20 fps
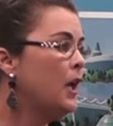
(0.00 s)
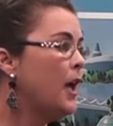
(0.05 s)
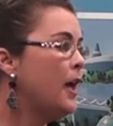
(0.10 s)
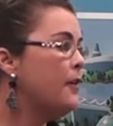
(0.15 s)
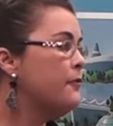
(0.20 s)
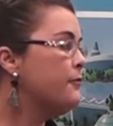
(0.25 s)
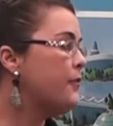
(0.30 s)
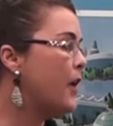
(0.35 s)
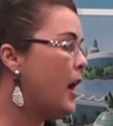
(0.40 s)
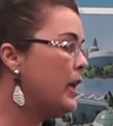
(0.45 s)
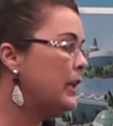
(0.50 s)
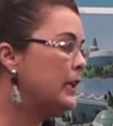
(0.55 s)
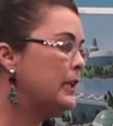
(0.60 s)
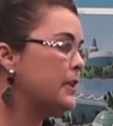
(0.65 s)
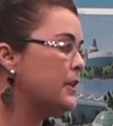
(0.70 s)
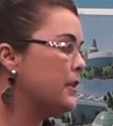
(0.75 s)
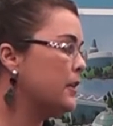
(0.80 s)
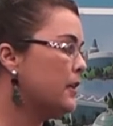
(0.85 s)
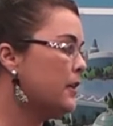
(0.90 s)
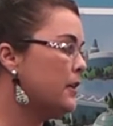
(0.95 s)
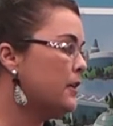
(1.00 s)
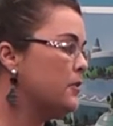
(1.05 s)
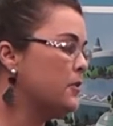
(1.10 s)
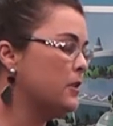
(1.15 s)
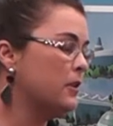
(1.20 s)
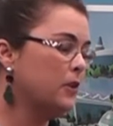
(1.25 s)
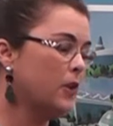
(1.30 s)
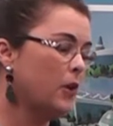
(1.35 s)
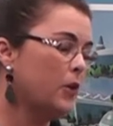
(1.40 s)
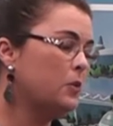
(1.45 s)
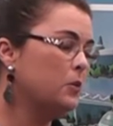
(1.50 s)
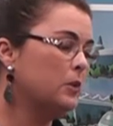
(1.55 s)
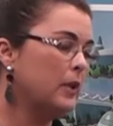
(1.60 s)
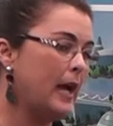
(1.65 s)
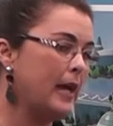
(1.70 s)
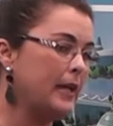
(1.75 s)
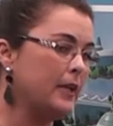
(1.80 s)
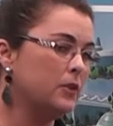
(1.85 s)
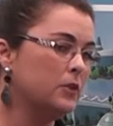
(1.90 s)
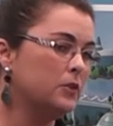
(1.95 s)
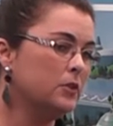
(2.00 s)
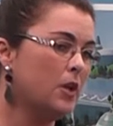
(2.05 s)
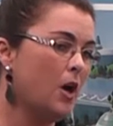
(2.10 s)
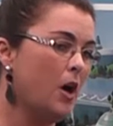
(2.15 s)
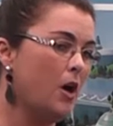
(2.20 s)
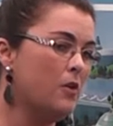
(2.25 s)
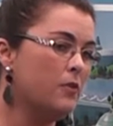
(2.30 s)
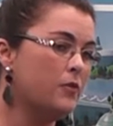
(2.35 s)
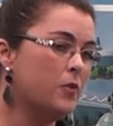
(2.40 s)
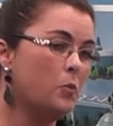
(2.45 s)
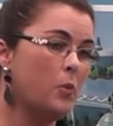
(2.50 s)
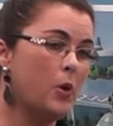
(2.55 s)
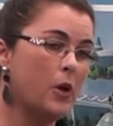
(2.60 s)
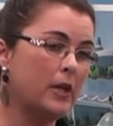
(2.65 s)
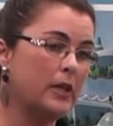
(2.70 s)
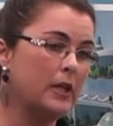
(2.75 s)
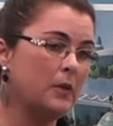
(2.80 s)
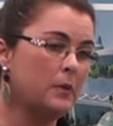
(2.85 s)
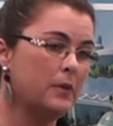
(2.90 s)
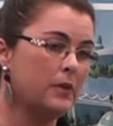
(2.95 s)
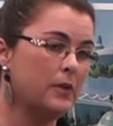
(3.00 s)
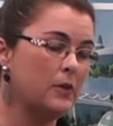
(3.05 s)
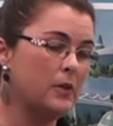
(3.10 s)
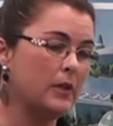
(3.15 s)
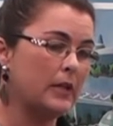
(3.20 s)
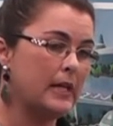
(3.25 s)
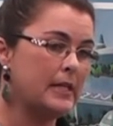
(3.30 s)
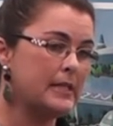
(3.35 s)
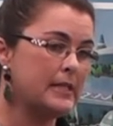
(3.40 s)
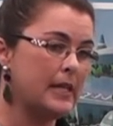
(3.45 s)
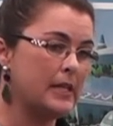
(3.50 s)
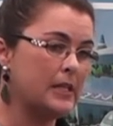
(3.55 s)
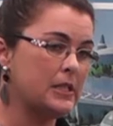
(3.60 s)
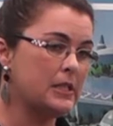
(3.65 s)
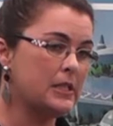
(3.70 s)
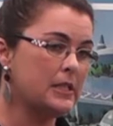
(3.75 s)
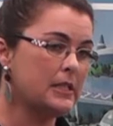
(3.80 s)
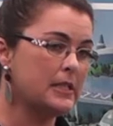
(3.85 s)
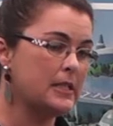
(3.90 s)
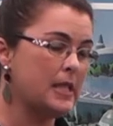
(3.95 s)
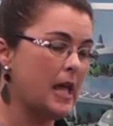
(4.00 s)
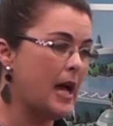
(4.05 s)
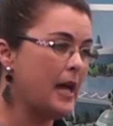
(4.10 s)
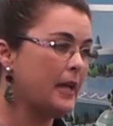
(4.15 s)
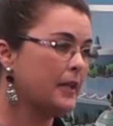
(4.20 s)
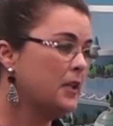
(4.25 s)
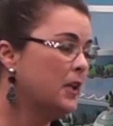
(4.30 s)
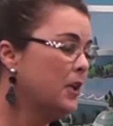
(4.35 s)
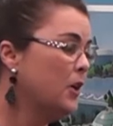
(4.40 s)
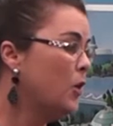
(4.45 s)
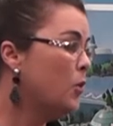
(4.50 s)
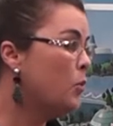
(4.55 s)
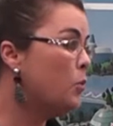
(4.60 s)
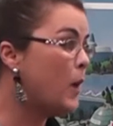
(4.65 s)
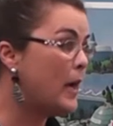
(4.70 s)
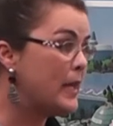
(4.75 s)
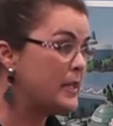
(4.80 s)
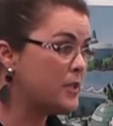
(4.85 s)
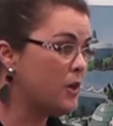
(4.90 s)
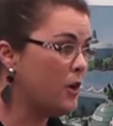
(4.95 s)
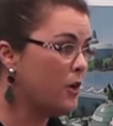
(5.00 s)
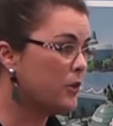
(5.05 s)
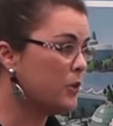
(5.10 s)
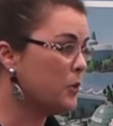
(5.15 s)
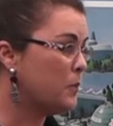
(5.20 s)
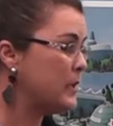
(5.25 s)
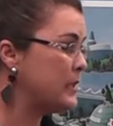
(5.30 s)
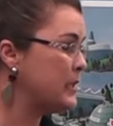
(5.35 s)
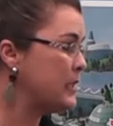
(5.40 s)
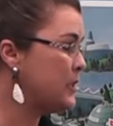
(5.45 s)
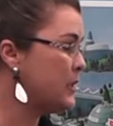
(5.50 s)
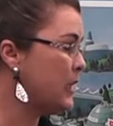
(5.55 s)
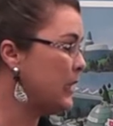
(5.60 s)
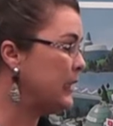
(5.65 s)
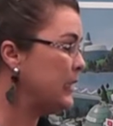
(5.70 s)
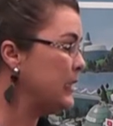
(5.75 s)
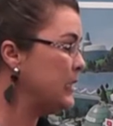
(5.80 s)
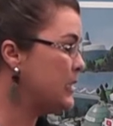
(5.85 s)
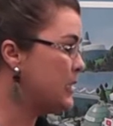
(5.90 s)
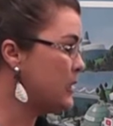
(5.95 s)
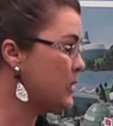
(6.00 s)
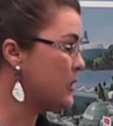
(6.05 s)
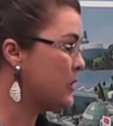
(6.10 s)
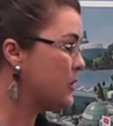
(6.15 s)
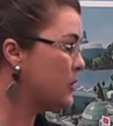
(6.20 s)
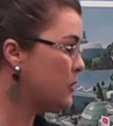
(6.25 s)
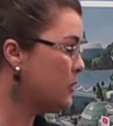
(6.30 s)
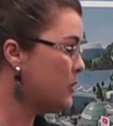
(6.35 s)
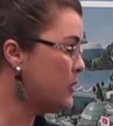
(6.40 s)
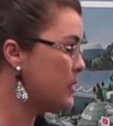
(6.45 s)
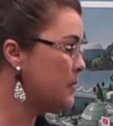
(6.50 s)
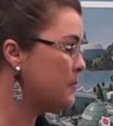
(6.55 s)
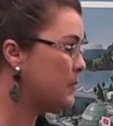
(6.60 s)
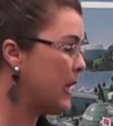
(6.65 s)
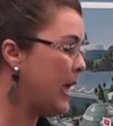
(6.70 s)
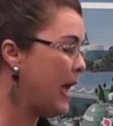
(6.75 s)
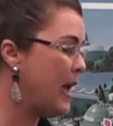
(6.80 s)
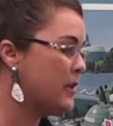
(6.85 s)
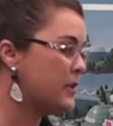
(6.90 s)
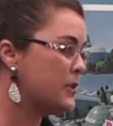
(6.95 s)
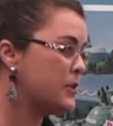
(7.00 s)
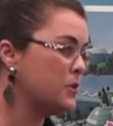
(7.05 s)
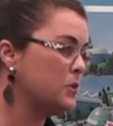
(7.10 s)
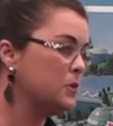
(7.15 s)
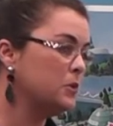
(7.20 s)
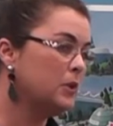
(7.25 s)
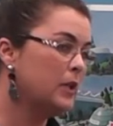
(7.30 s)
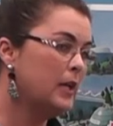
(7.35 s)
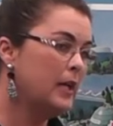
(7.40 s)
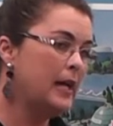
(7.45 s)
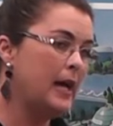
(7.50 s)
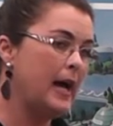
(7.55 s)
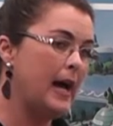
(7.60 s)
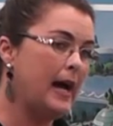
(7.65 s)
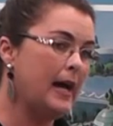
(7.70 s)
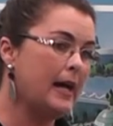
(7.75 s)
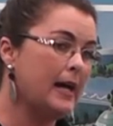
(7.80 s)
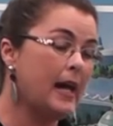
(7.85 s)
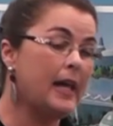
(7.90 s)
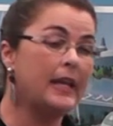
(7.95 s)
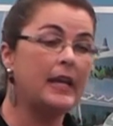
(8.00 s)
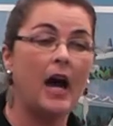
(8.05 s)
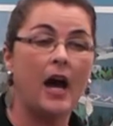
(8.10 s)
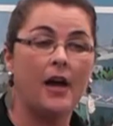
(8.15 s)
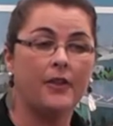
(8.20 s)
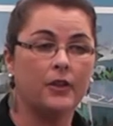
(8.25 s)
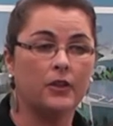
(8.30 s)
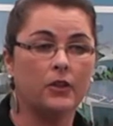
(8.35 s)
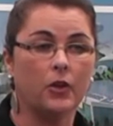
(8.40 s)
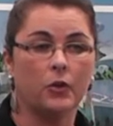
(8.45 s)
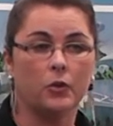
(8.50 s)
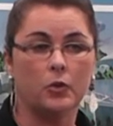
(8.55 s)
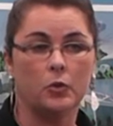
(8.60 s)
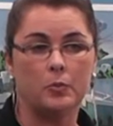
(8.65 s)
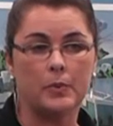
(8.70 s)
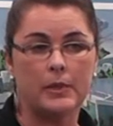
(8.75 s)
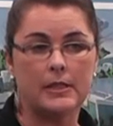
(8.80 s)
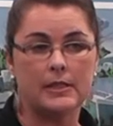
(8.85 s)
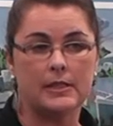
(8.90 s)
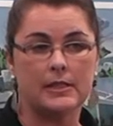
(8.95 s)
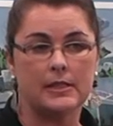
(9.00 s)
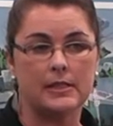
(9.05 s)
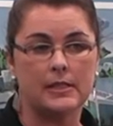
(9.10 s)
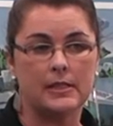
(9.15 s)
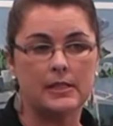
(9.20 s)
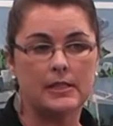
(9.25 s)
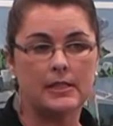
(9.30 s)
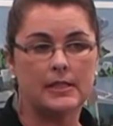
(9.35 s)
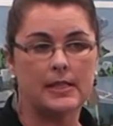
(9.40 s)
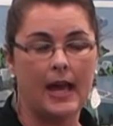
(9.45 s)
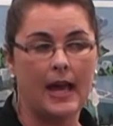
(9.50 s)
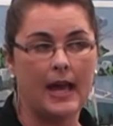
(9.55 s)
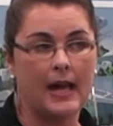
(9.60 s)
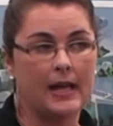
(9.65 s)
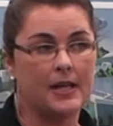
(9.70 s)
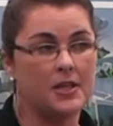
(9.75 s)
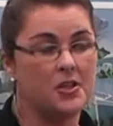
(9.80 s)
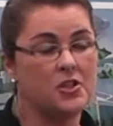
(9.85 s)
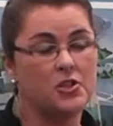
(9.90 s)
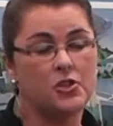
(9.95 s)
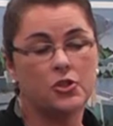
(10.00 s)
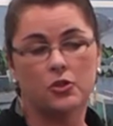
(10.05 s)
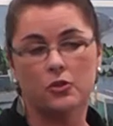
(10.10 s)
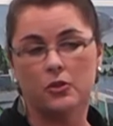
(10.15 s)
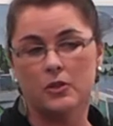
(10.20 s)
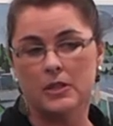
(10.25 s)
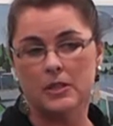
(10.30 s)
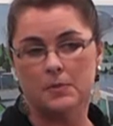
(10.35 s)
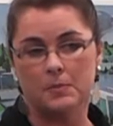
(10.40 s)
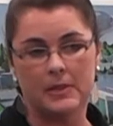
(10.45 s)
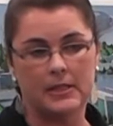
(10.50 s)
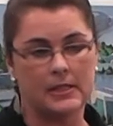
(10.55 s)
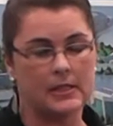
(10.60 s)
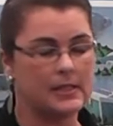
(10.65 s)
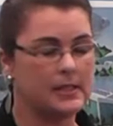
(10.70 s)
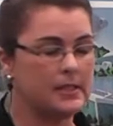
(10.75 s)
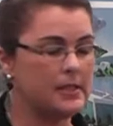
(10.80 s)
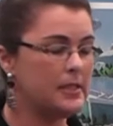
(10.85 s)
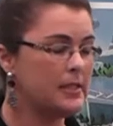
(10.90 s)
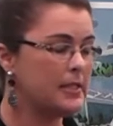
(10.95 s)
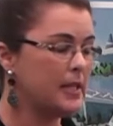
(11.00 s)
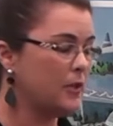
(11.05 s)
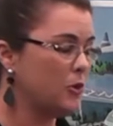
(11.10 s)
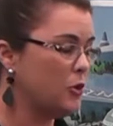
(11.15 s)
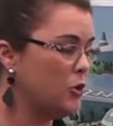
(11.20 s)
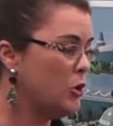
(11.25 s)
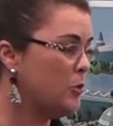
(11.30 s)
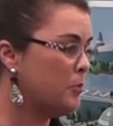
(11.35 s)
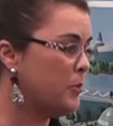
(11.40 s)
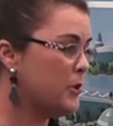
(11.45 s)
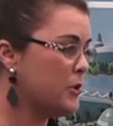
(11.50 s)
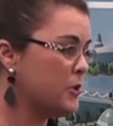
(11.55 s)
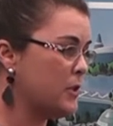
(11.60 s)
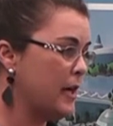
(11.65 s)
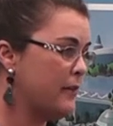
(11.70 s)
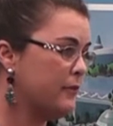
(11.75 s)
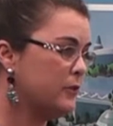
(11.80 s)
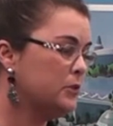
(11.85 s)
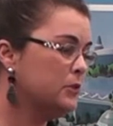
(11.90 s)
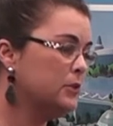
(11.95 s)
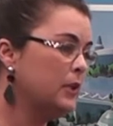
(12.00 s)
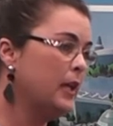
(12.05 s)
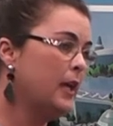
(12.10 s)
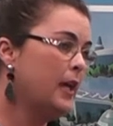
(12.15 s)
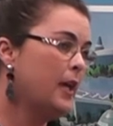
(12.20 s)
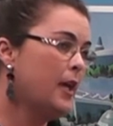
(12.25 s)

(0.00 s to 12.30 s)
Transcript: And finally, the, the local angle of working with organisations like WAITOC, the West Australian Indigenous Tourism Council, uh, and other local businesses, uh, insurance businesses, and corporate travel.